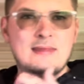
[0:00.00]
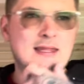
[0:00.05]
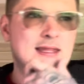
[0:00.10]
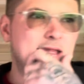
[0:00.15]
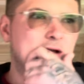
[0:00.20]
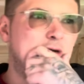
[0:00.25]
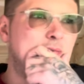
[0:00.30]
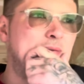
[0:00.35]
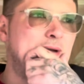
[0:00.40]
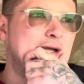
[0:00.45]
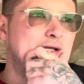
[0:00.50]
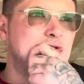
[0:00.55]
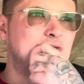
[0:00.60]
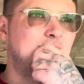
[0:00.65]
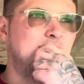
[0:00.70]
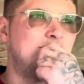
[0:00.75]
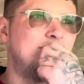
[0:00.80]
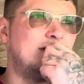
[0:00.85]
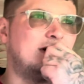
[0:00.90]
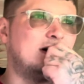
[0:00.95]
I picked
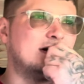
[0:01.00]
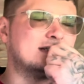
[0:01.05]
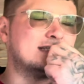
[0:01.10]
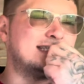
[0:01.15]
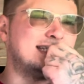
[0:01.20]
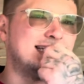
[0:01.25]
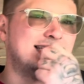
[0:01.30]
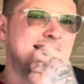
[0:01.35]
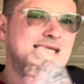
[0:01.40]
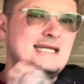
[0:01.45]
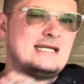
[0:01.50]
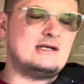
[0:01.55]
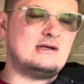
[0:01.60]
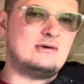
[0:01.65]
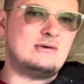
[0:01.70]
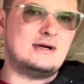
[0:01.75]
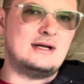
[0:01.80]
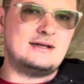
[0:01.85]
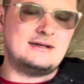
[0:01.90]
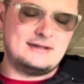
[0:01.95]
up for
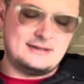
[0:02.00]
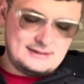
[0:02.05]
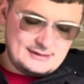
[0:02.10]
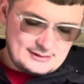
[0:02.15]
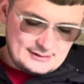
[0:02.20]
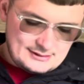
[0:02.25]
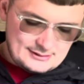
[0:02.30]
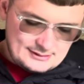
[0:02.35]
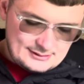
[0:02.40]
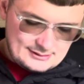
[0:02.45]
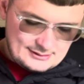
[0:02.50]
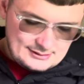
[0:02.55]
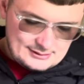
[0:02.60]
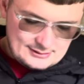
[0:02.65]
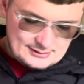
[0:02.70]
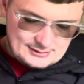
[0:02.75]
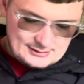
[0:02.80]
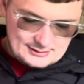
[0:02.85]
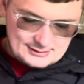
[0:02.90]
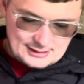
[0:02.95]
£16.
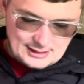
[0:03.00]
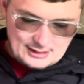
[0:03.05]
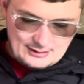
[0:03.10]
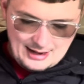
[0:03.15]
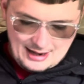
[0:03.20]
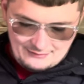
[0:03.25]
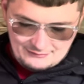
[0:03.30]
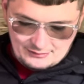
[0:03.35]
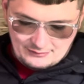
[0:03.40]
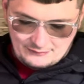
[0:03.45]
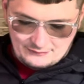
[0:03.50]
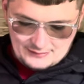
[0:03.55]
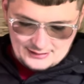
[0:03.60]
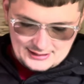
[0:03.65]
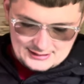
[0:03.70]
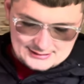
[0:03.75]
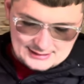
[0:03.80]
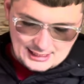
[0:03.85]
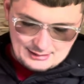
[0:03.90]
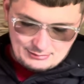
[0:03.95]
So after
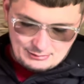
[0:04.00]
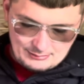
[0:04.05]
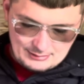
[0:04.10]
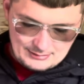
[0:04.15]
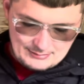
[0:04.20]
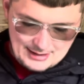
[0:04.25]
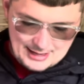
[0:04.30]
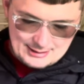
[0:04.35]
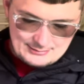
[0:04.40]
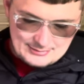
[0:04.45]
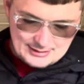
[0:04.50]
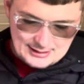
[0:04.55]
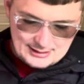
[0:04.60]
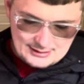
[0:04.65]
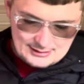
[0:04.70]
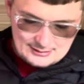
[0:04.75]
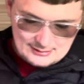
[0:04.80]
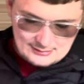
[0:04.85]
fees, that'll probably make me